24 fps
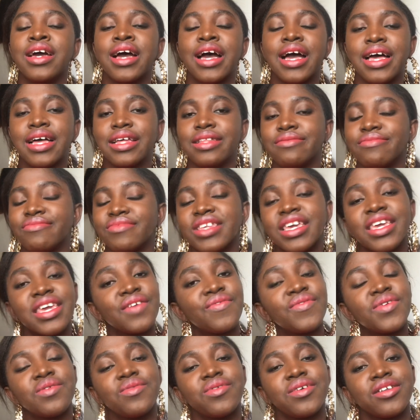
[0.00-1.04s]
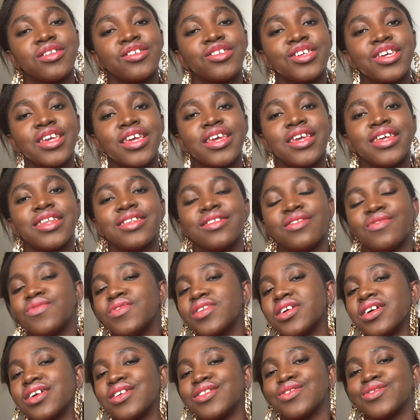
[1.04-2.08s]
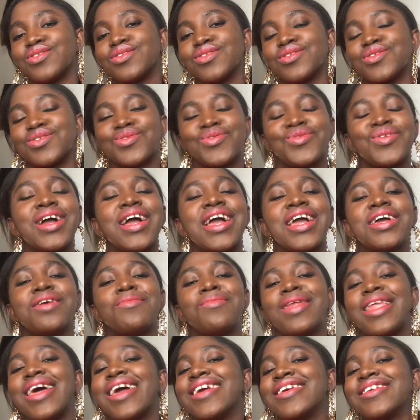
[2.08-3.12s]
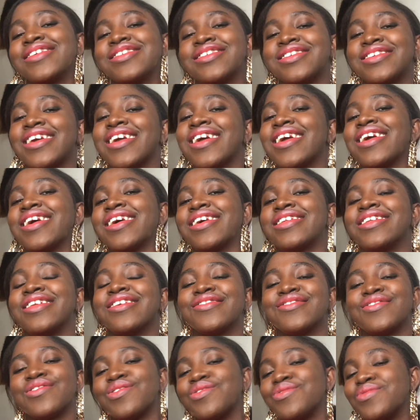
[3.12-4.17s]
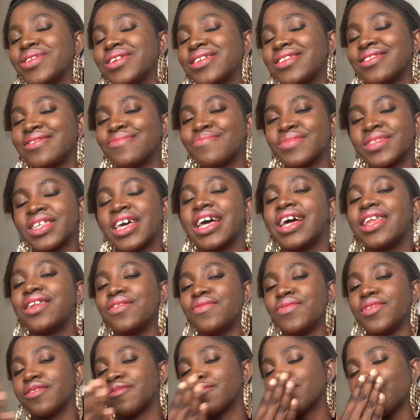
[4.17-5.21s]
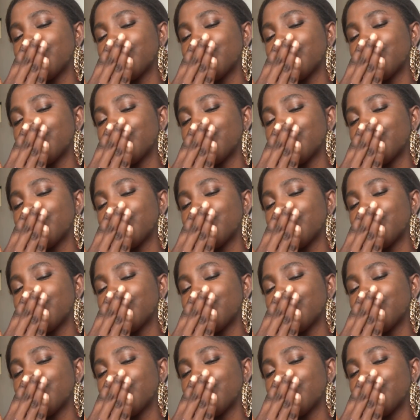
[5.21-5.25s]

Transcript: And thank you for watching. Don't forget to subscribe, like, share. And as always, I love you.